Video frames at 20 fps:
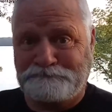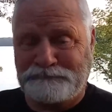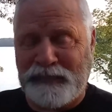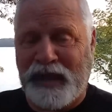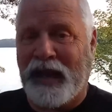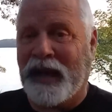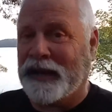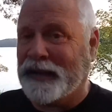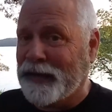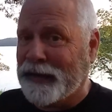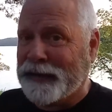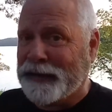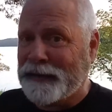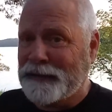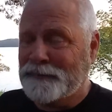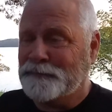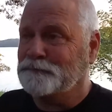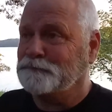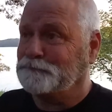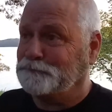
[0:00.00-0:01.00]
HAYAH,
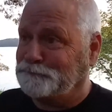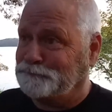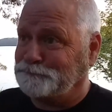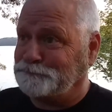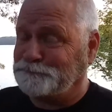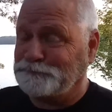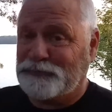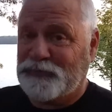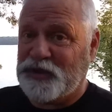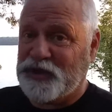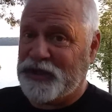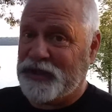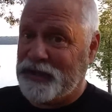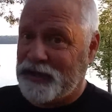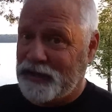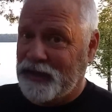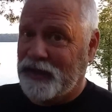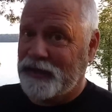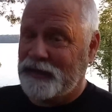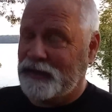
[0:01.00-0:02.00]

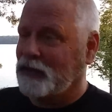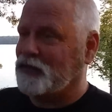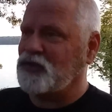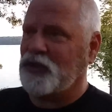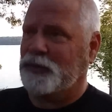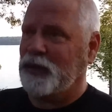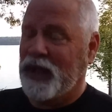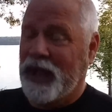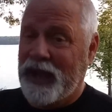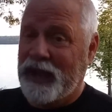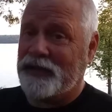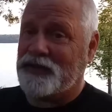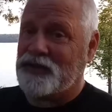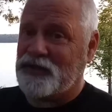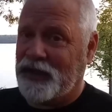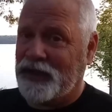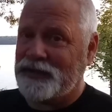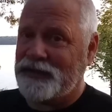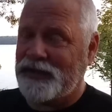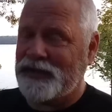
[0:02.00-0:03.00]
H,
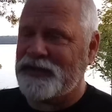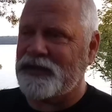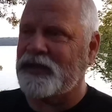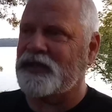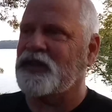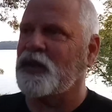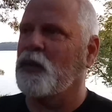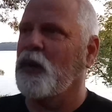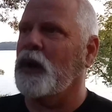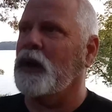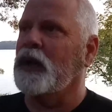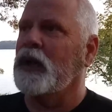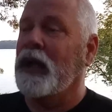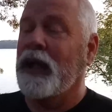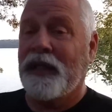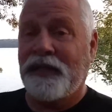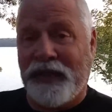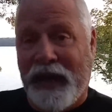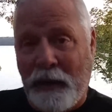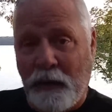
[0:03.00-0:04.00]
1961.
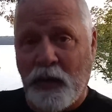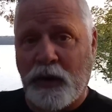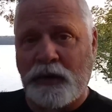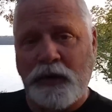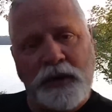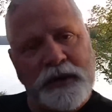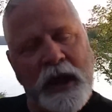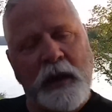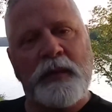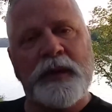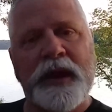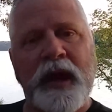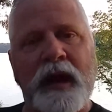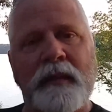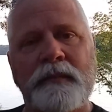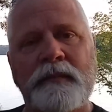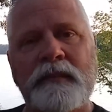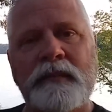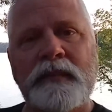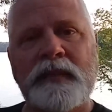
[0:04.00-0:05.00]
That word, look that one up.
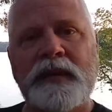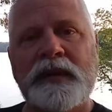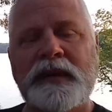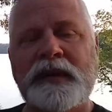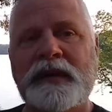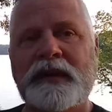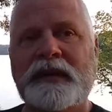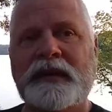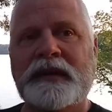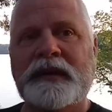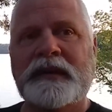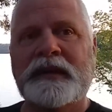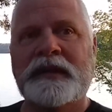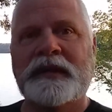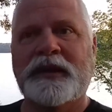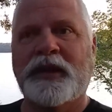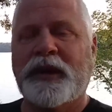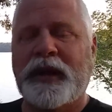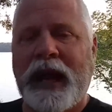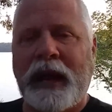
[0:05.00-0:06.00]

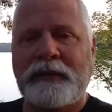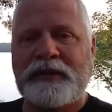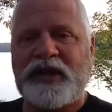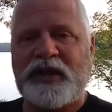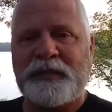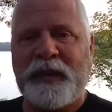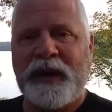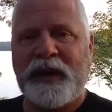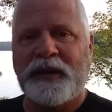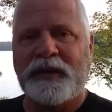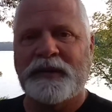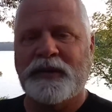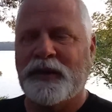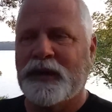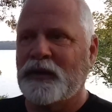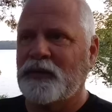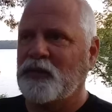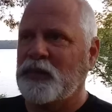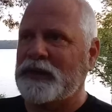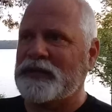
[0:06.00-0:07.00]
Look at how it's spelled. Look
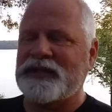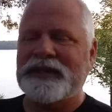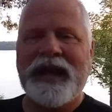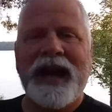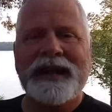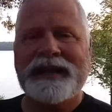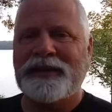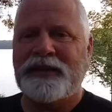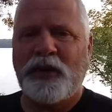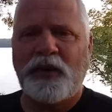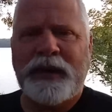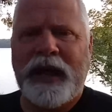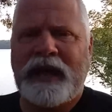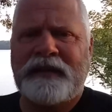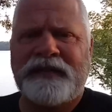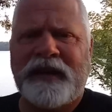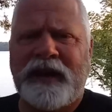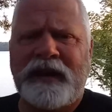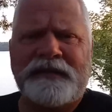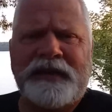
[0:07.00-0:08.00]
at, it's not Yod He
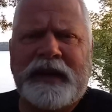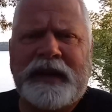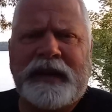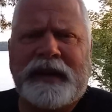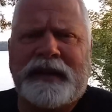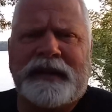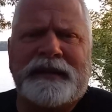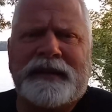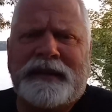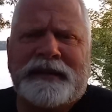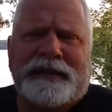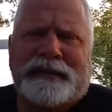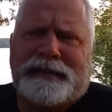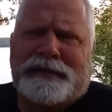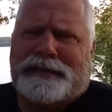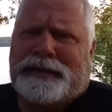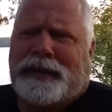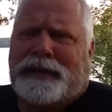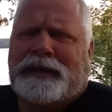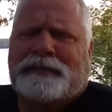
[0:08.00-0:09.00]
Vav He. They didn't
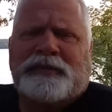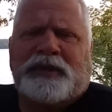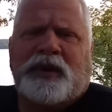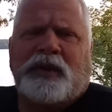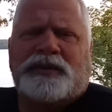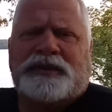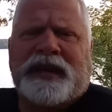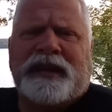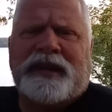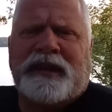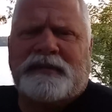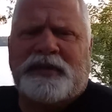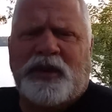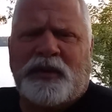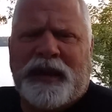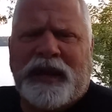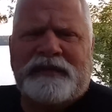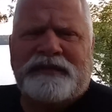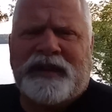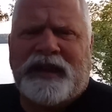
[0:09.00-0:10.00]
tell him to go tell him
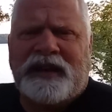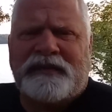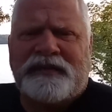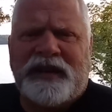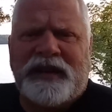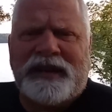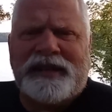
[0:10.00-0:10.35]
Yod He Vav He.